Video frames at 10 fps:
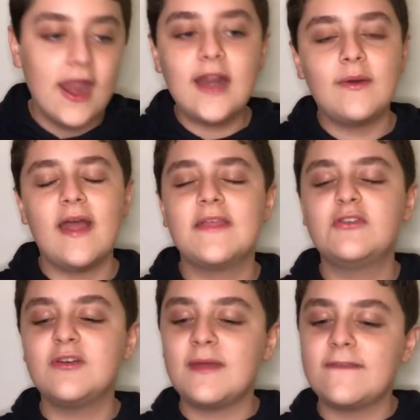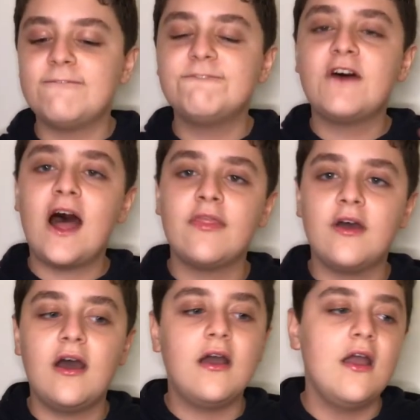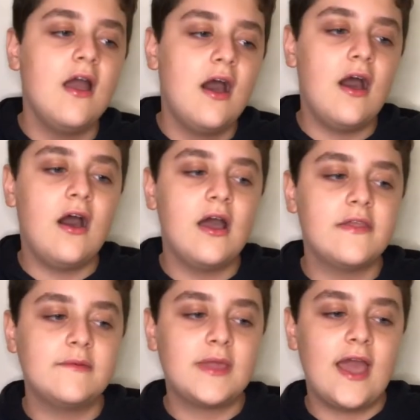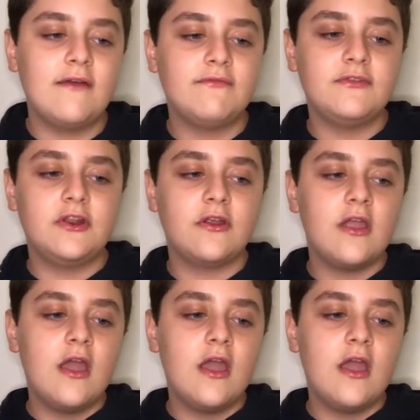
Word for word: Anyway, they talking about the father, uh, and then we have, you know,